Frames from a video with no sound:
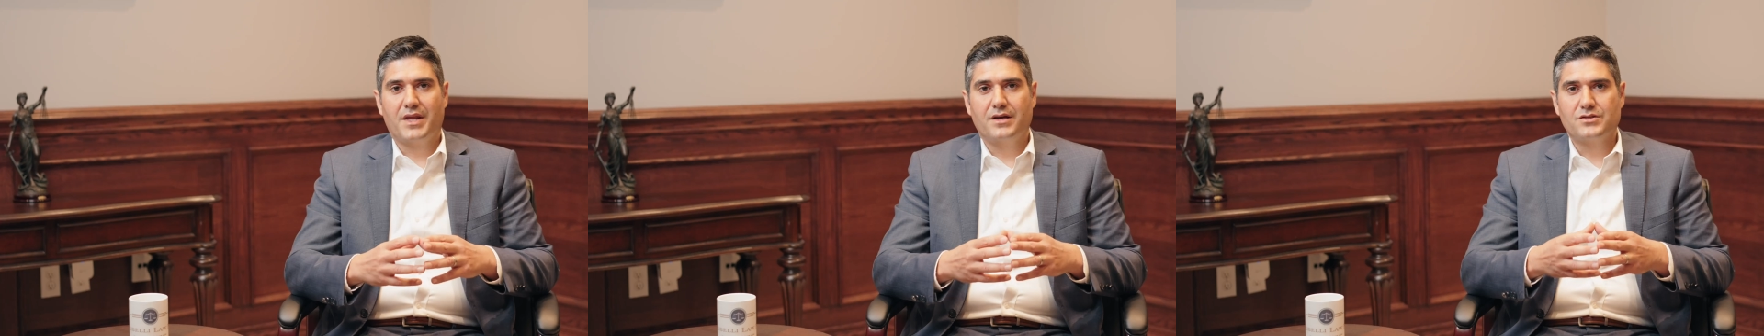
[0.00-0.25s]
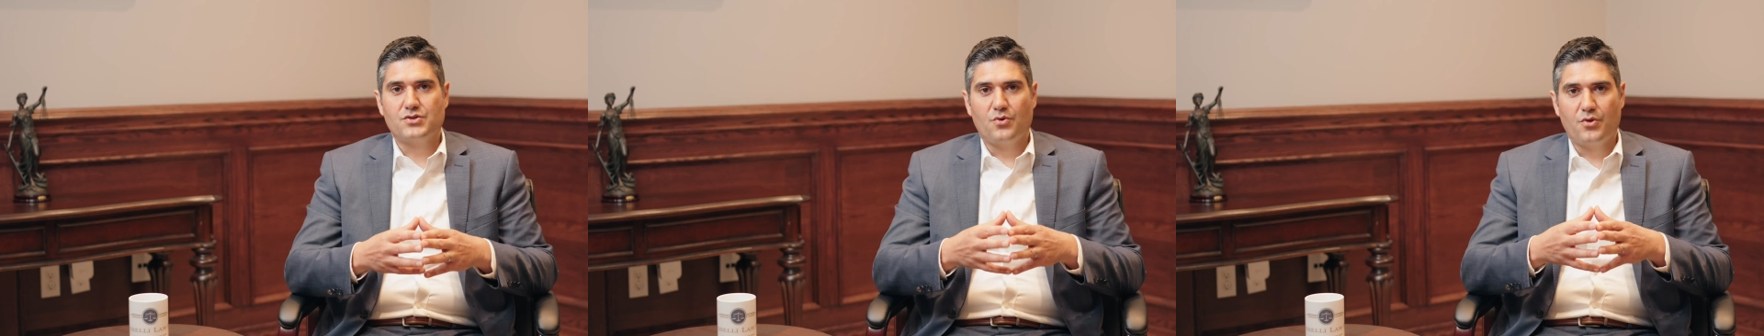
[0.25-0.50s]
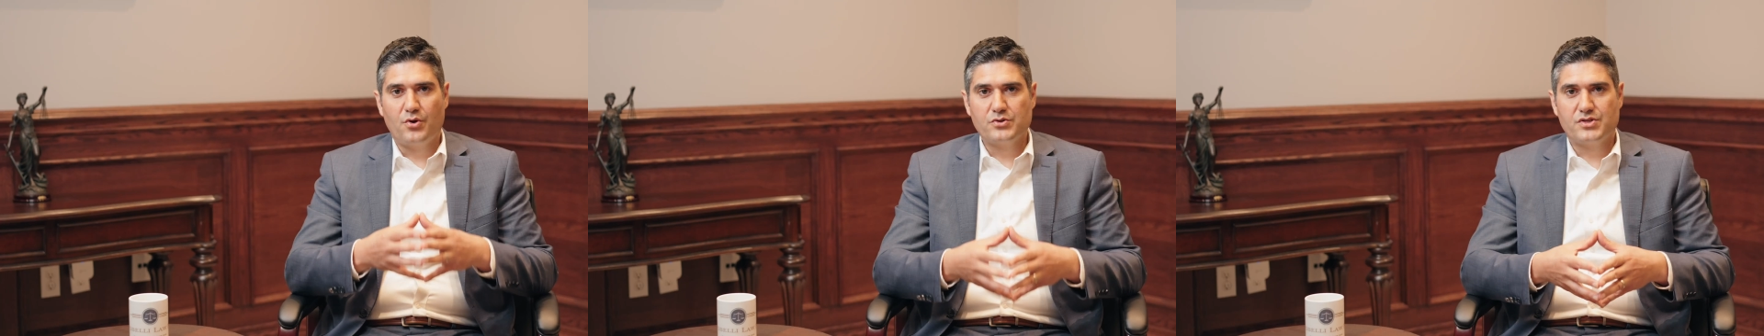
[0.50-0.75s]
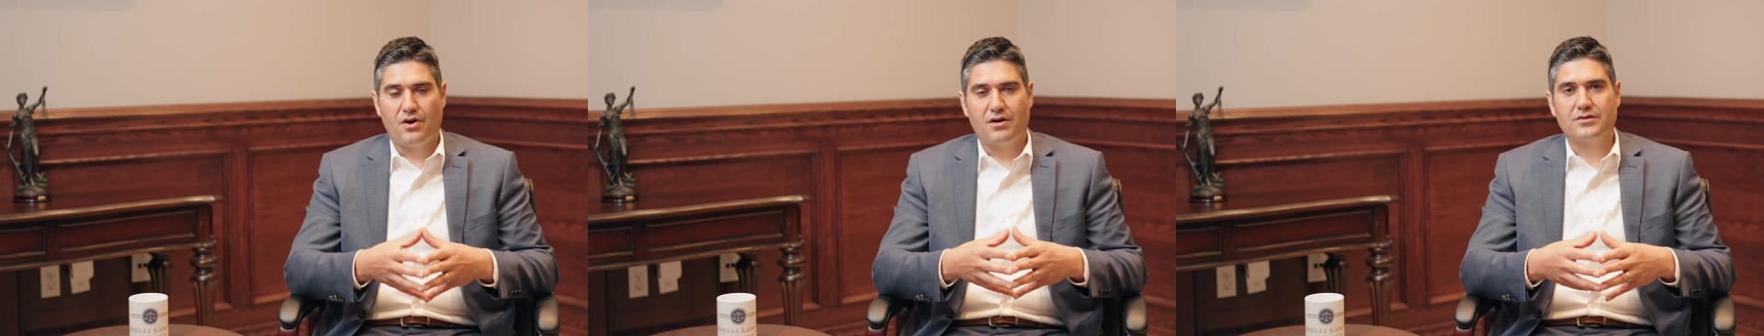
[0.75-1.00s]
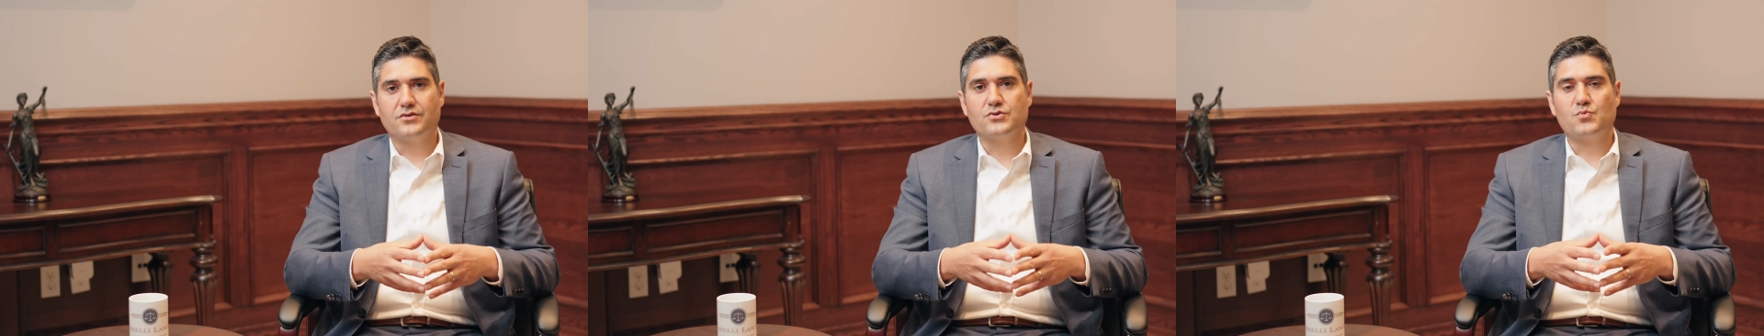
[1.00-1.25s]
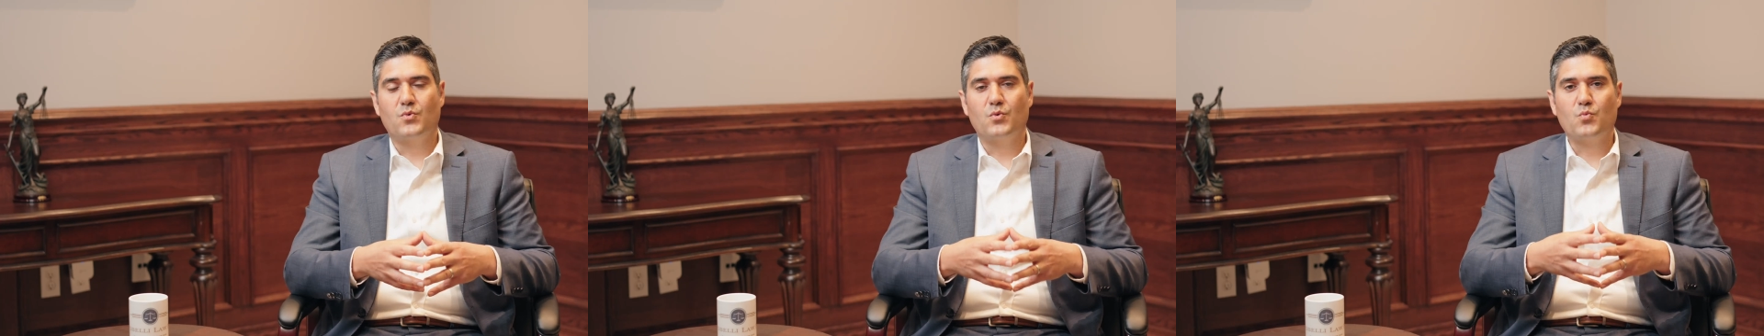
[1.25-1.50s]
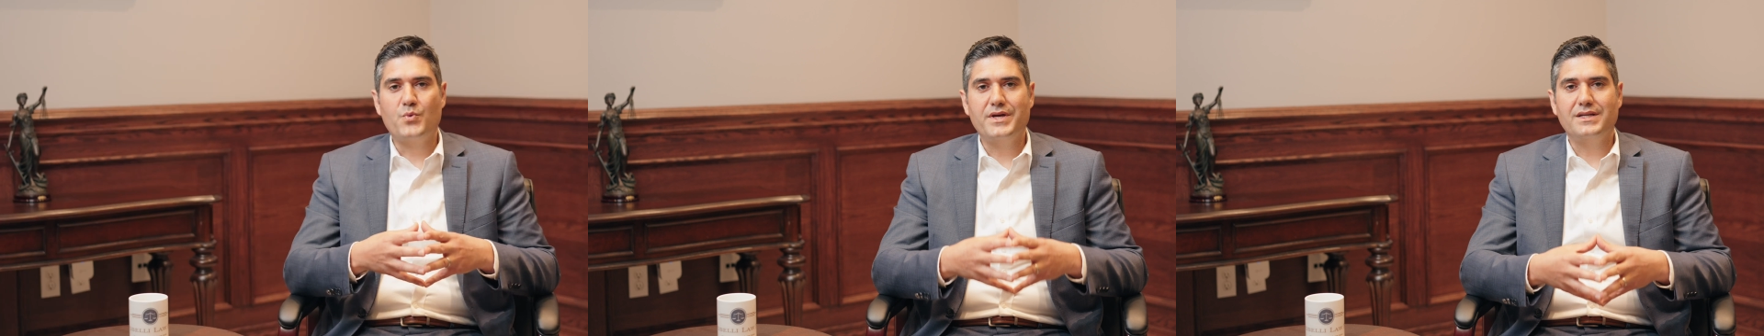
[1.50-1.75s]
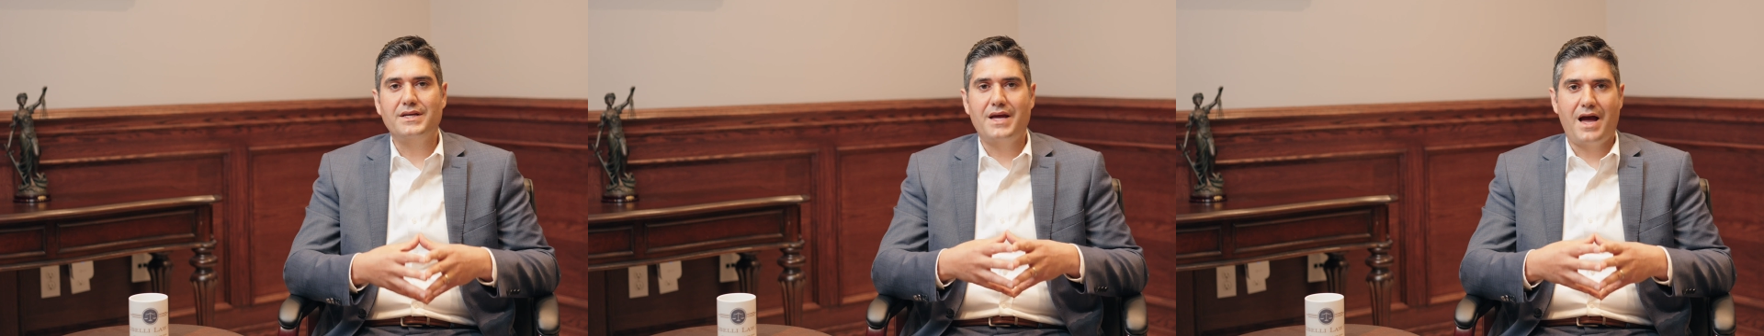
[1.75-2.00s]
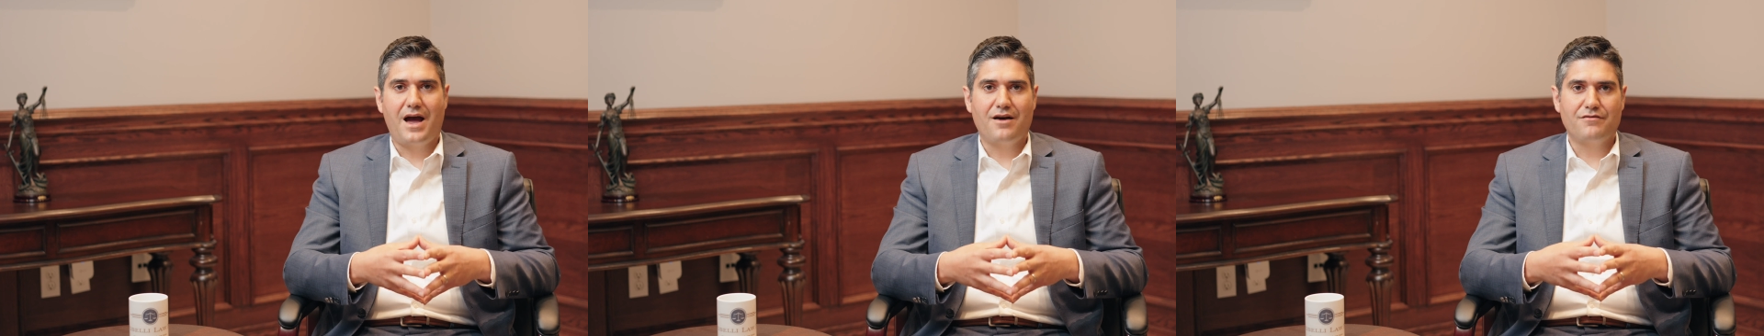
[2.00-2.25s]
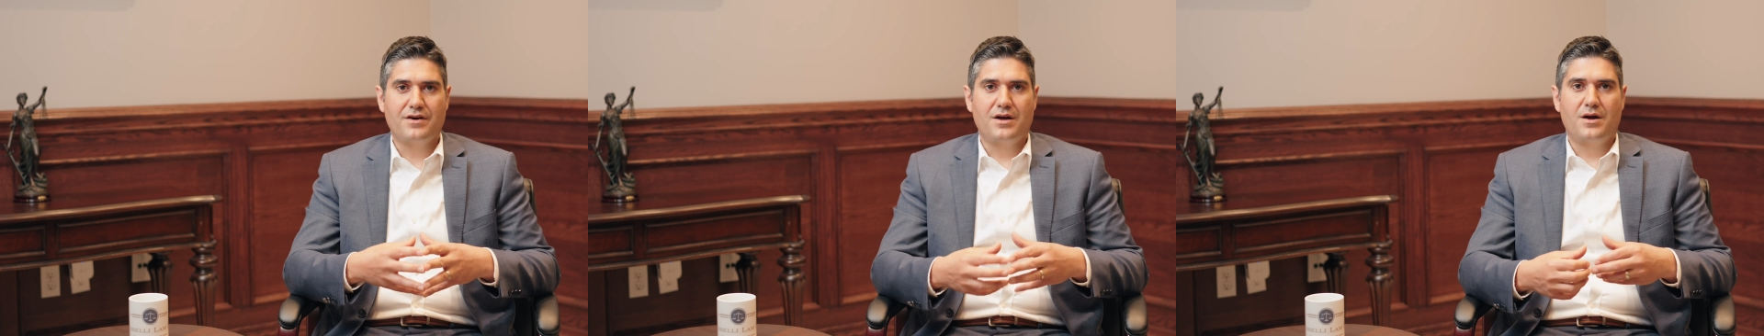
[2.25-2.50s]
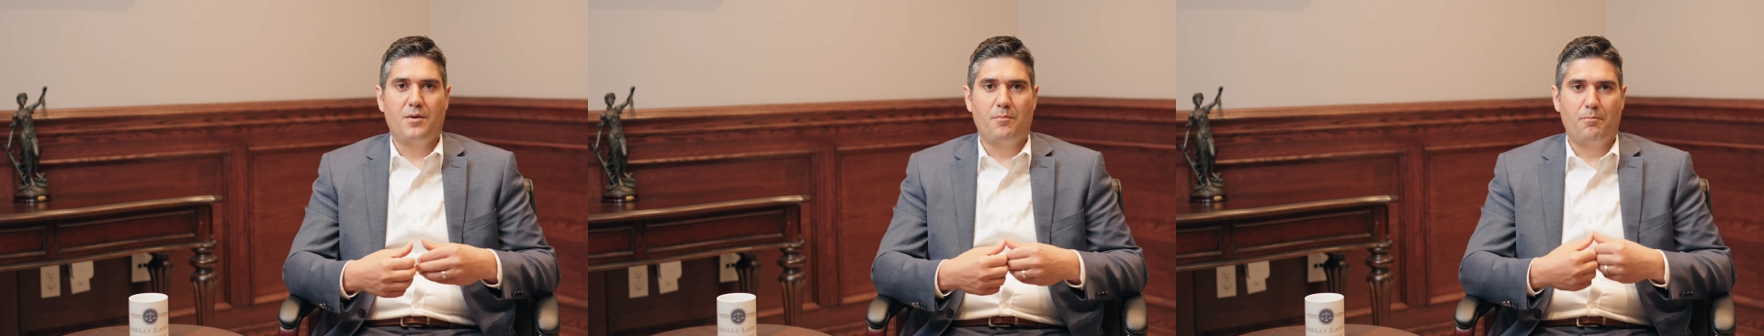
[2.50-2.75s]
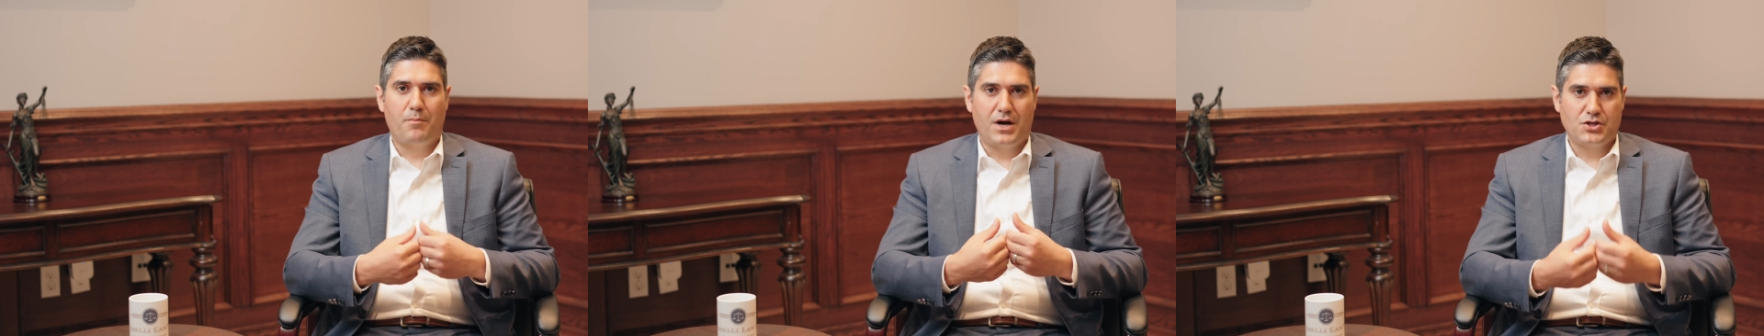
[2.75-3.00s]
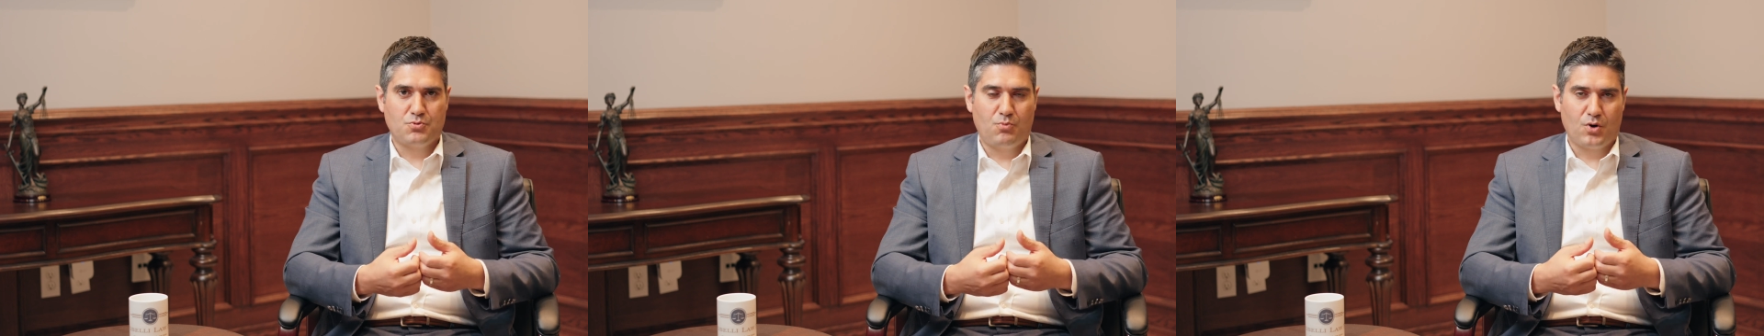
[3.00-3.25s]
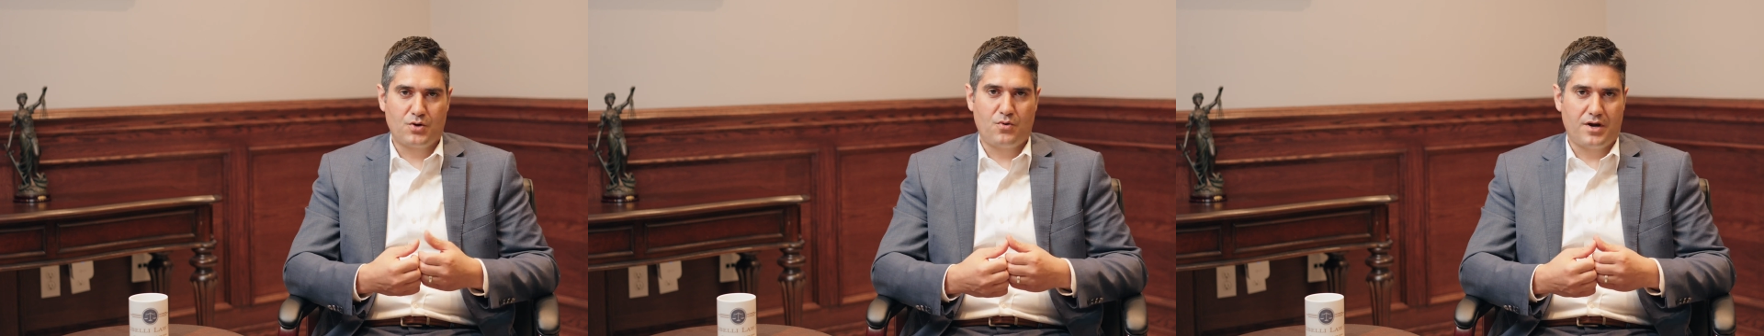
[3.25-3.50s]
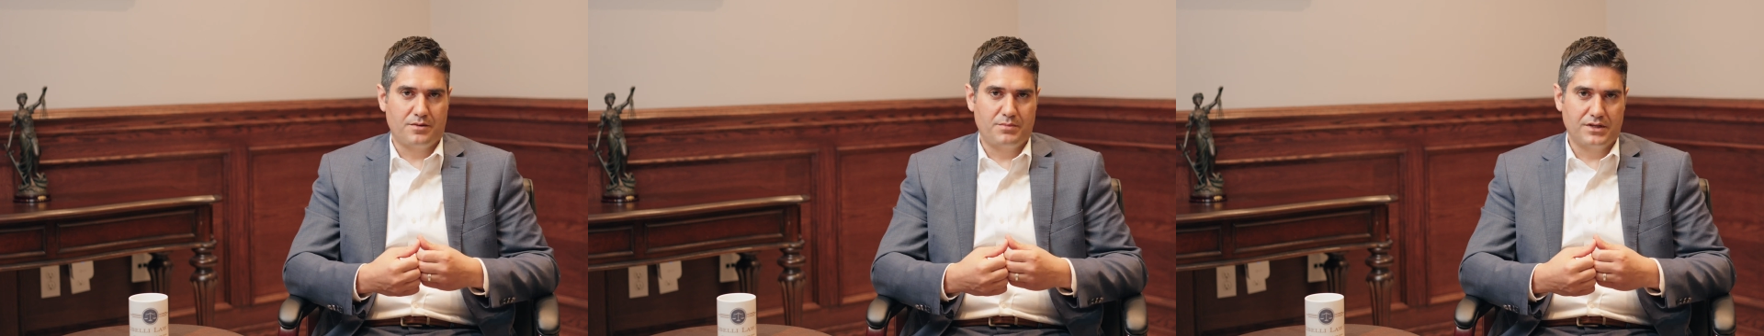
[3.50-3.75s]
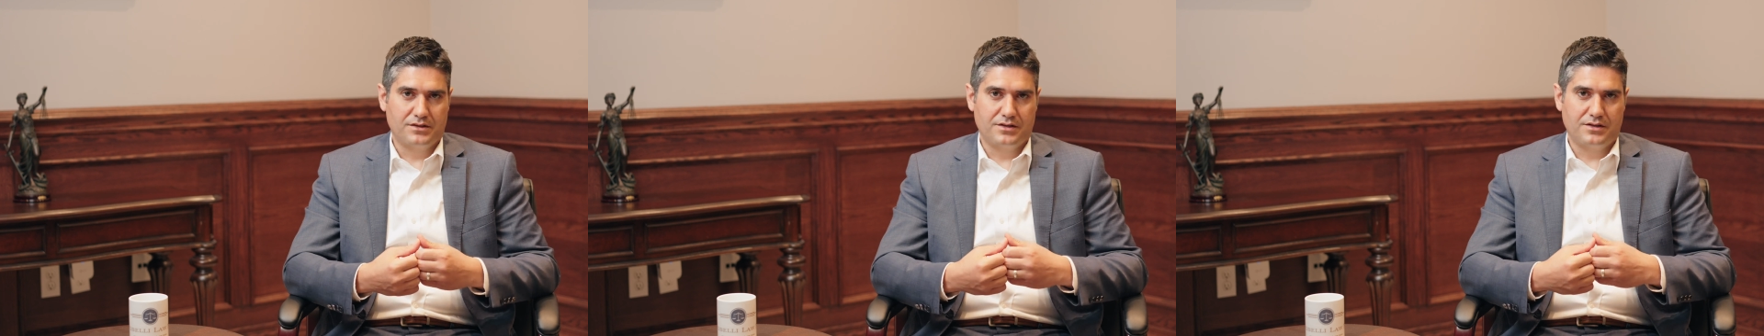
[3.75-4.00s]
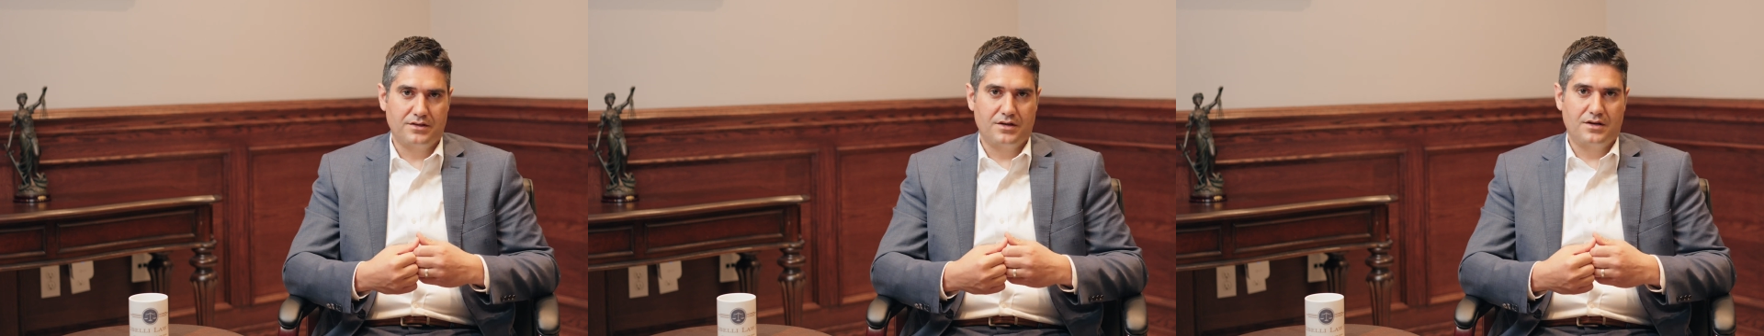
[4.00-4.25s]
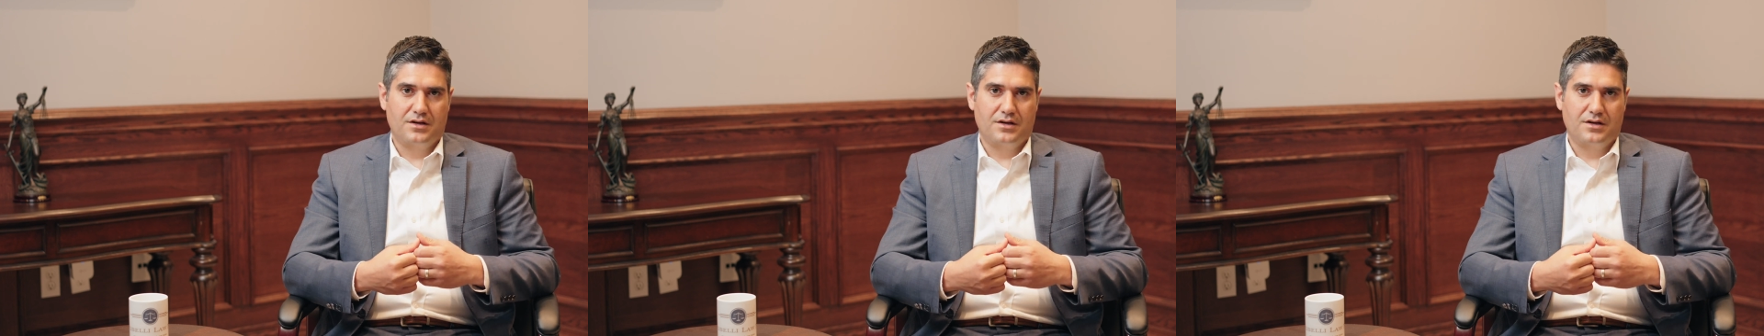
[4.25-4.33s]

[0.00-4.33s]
And so those doctors will really have much more credibility,